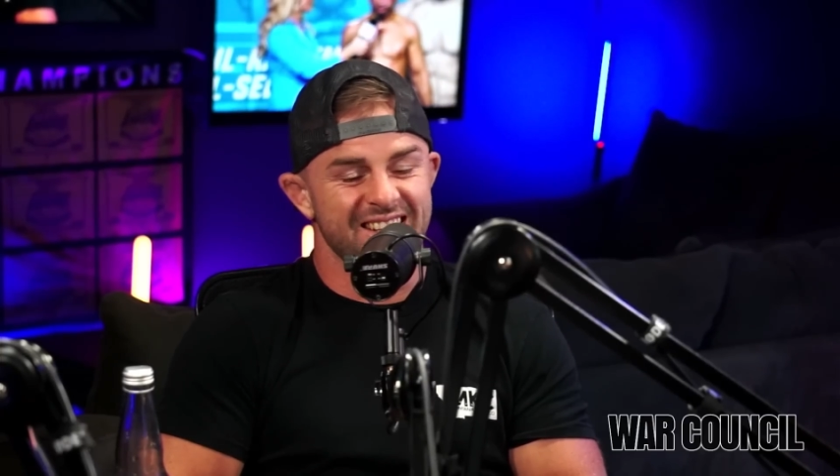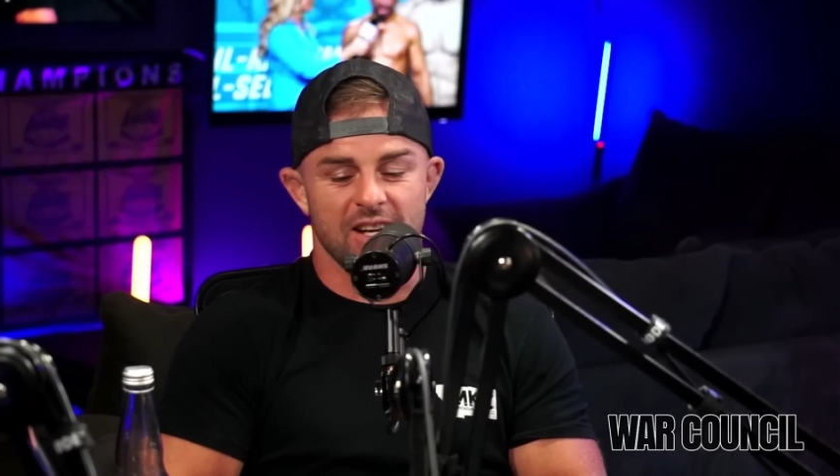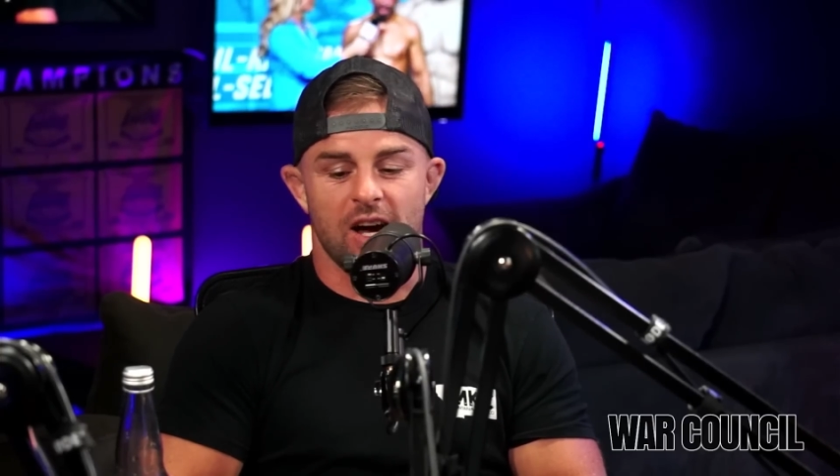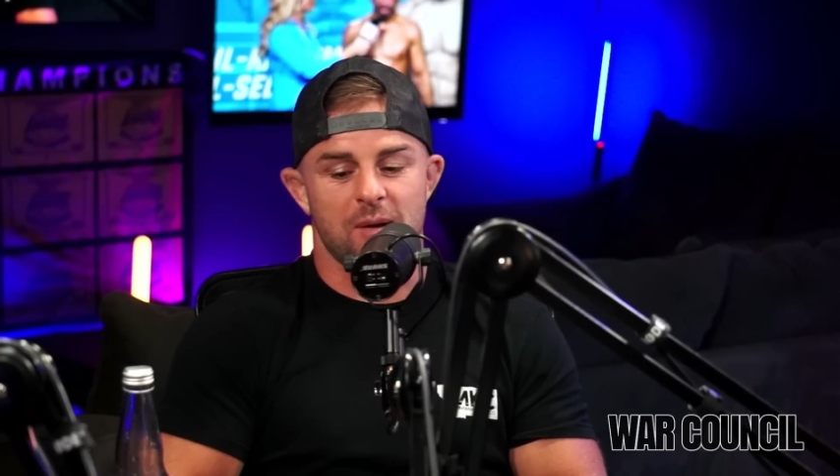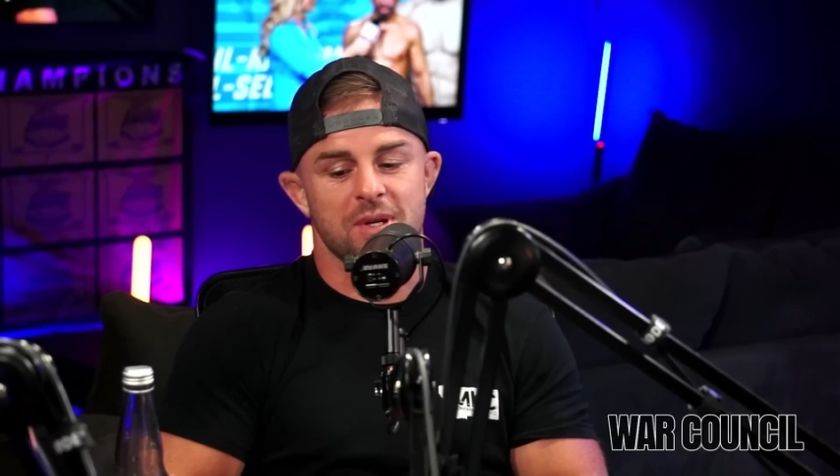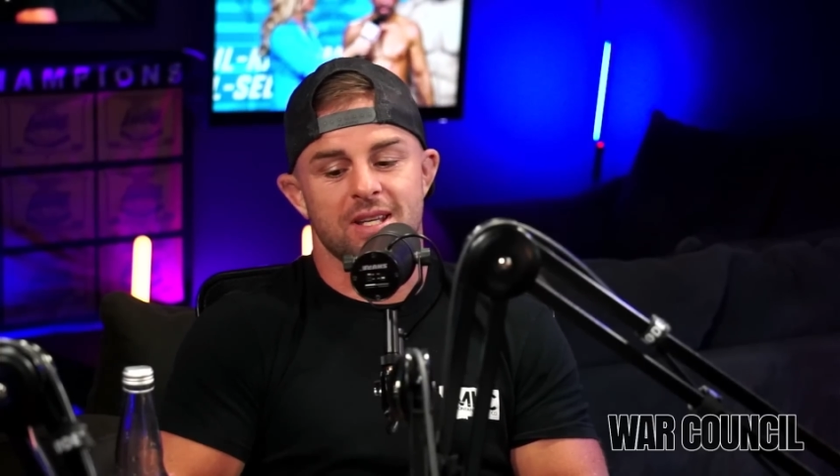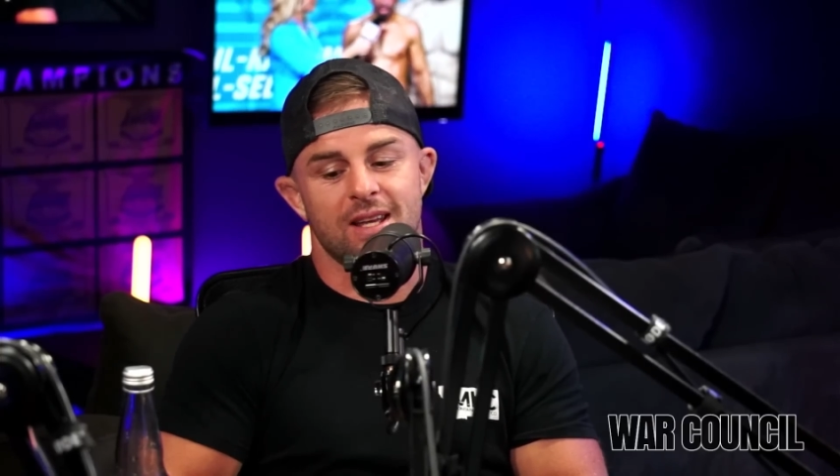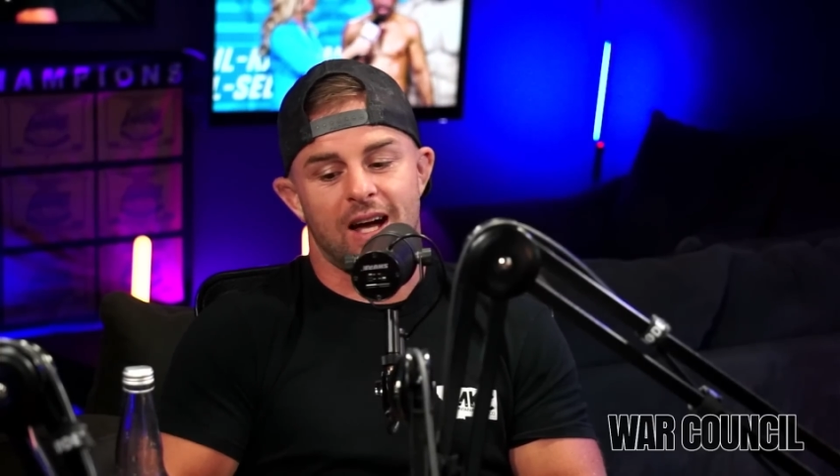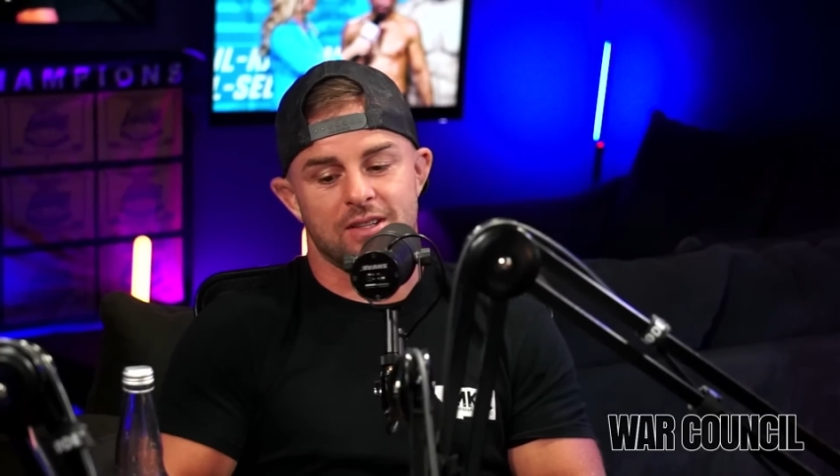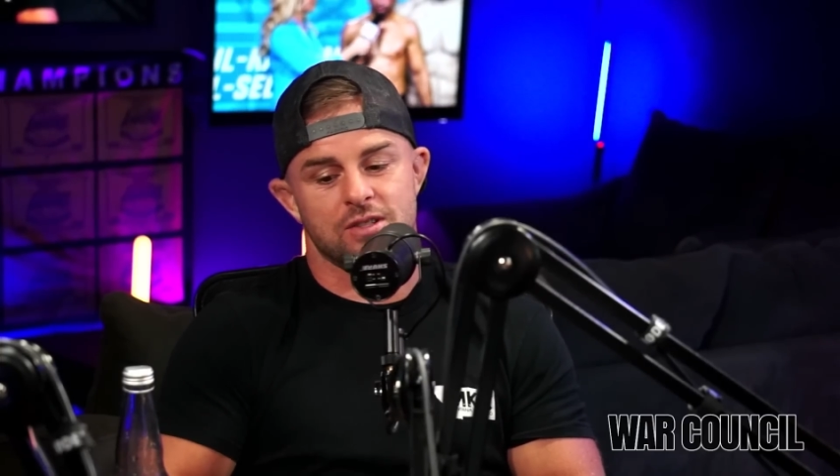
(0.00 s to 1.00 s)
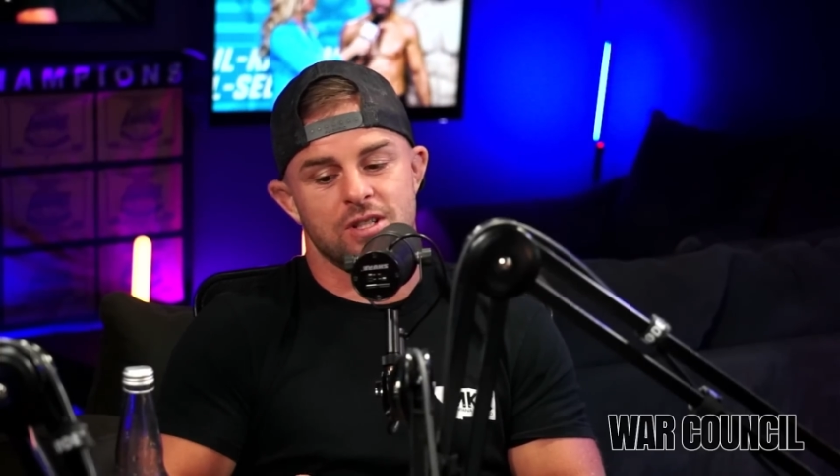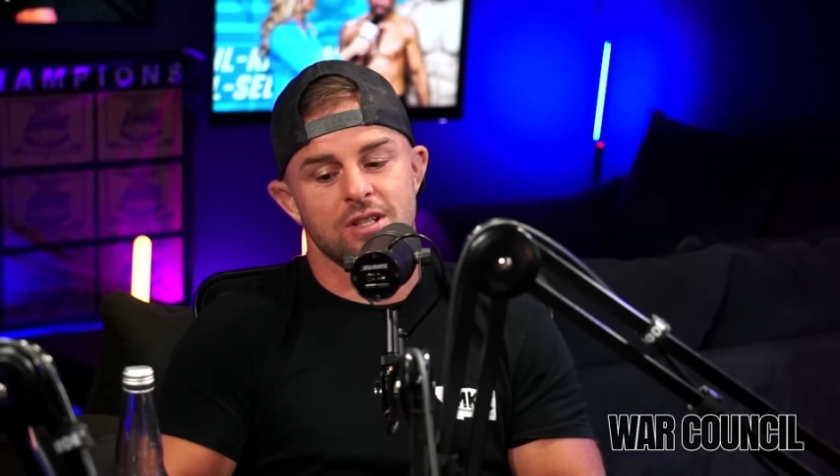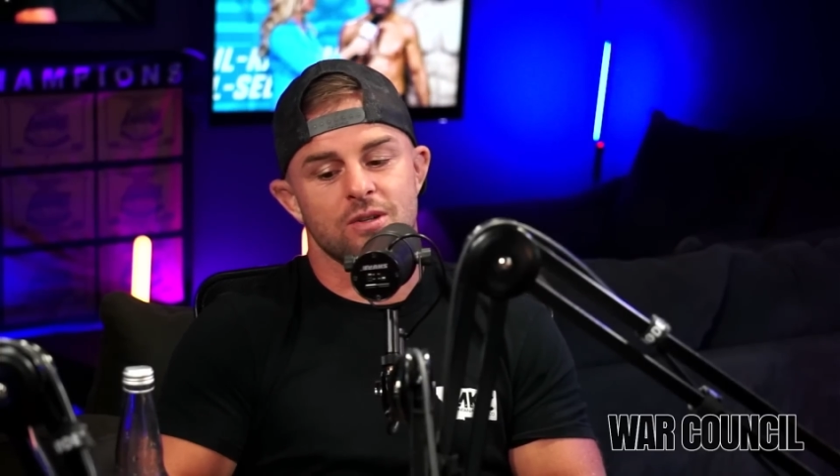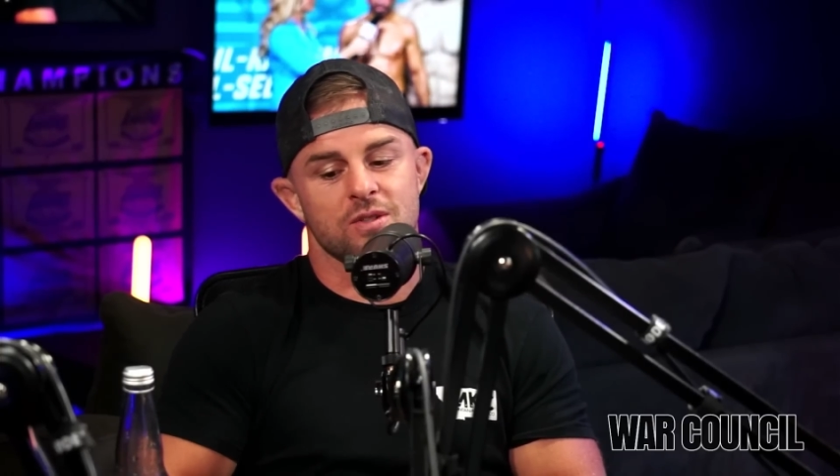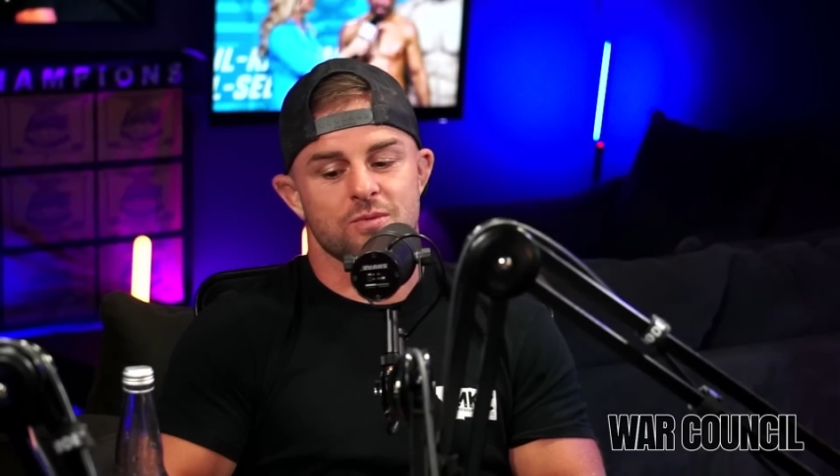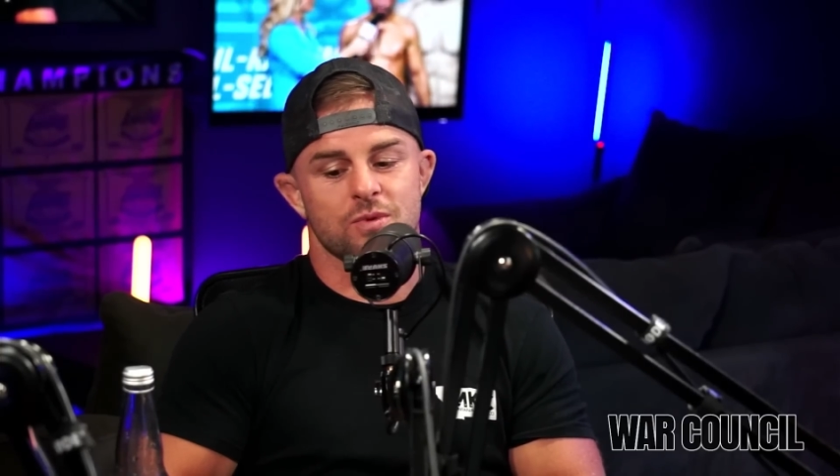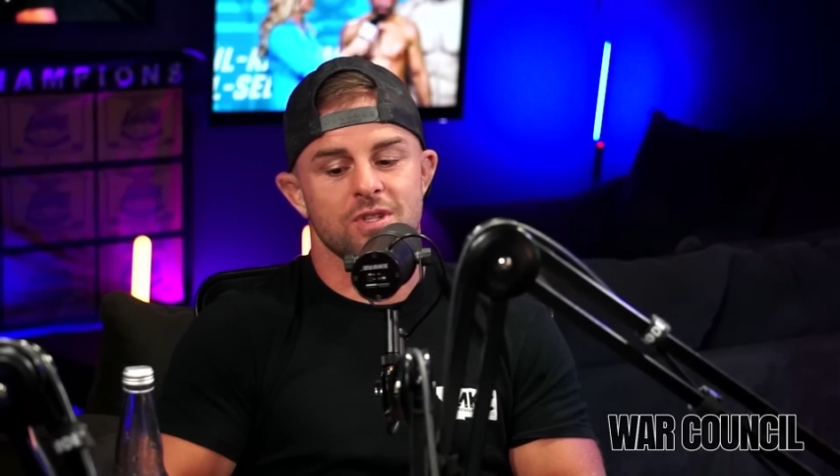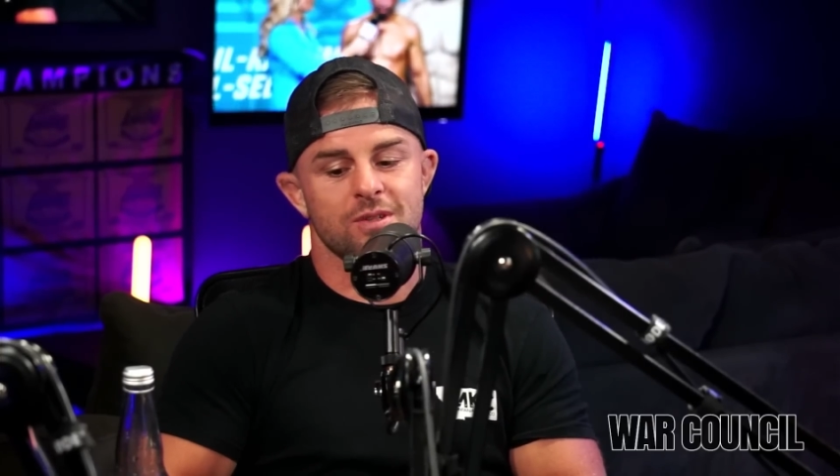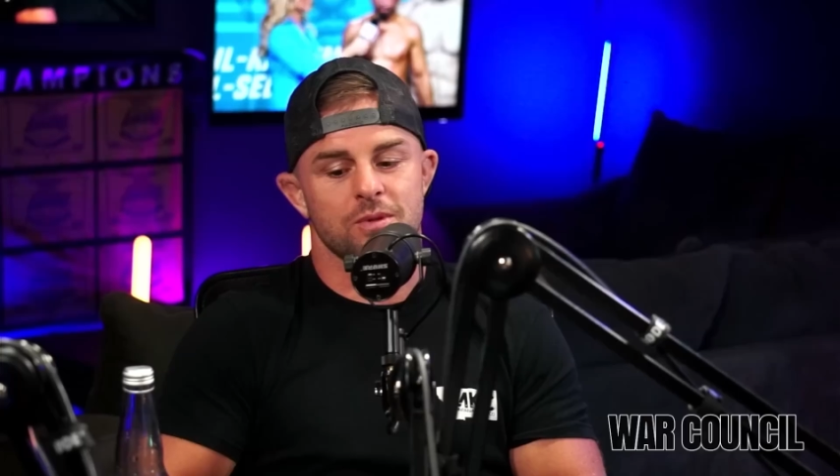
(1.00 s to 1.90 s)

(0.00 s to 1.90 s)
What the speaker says: No, I mean, Cheeto is really,